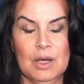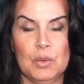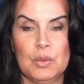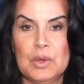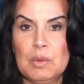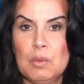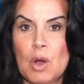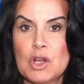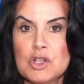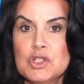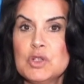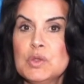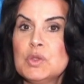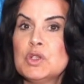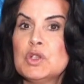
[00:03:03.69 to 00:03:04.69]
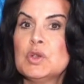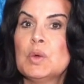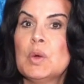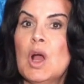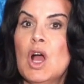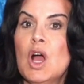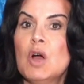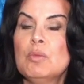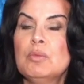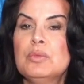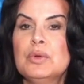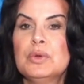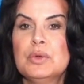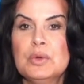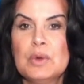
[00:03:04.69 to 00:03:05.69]
We want you to
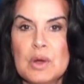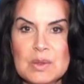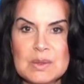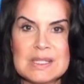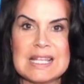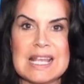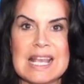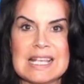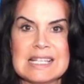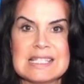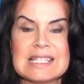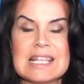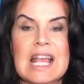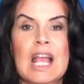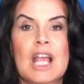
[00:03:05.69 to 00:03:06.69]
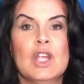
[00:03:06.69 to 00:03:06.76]
process